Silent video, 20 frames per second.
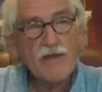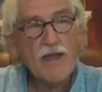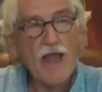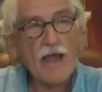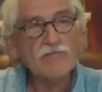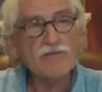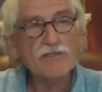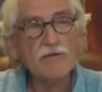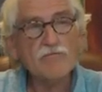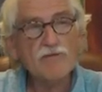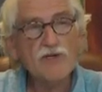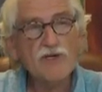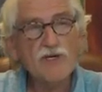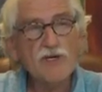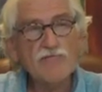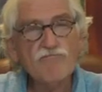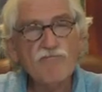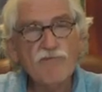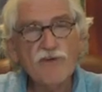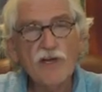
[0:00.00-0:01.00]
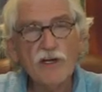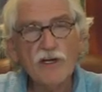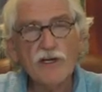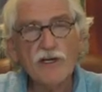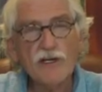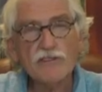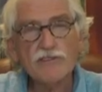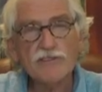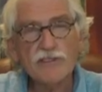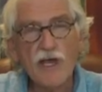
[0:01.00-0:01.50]
have some good
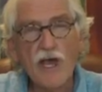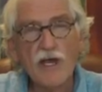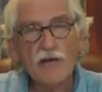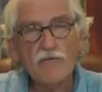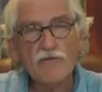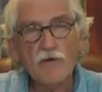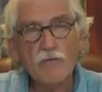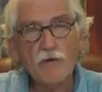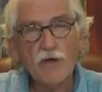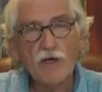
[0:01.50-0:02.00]
feeling inside of you,